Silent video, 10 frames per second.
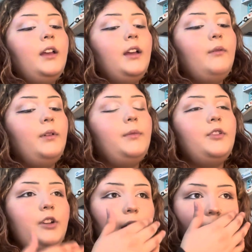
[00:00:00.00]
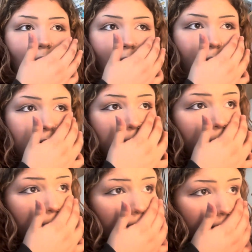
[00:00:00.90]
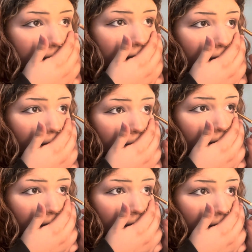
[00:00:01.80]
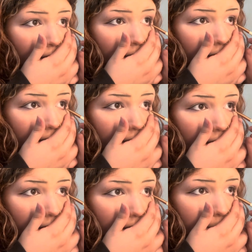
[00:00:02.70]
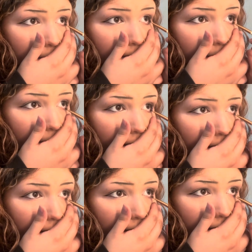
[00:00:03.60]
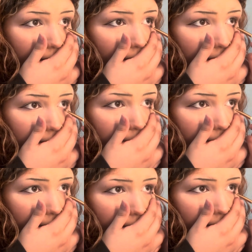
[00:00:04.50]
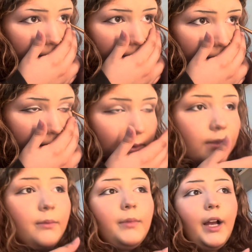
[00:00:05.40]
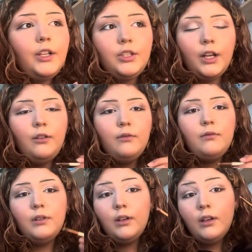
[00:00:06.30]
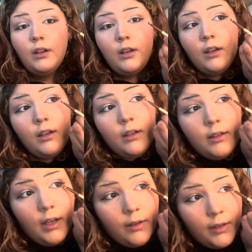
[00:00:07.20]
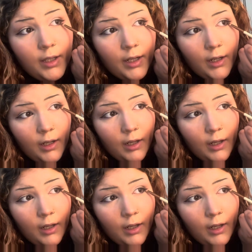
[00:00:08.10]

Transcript: And what I'm gonna try to do is I'm gonna pull it down. I kind of just put some eyeliner, or not some eyeliner, some eyeshadow down there,